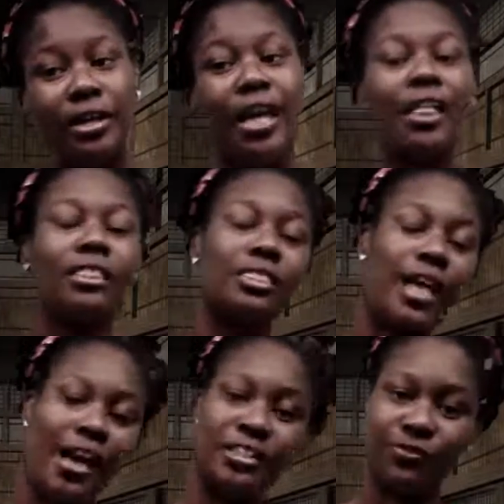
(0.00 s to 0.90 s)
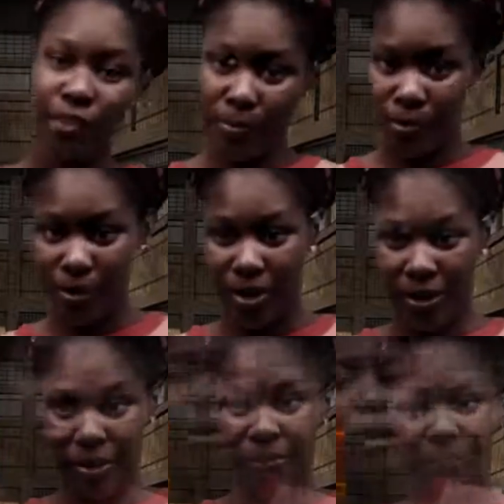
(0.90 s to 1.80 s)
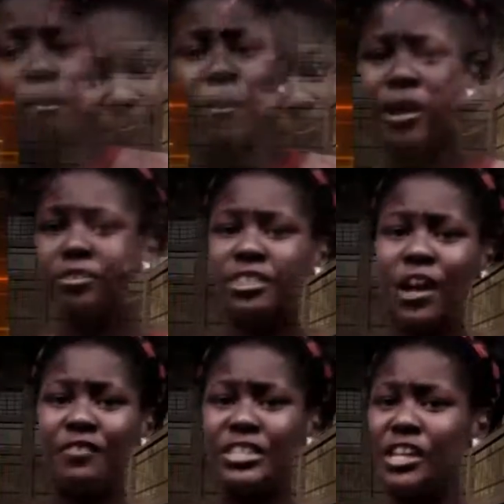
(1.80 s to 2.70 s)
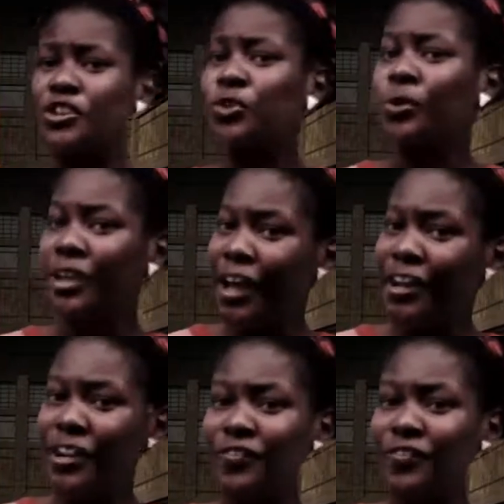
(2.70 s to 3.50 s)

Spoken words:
last February. Microsoft is getting creative.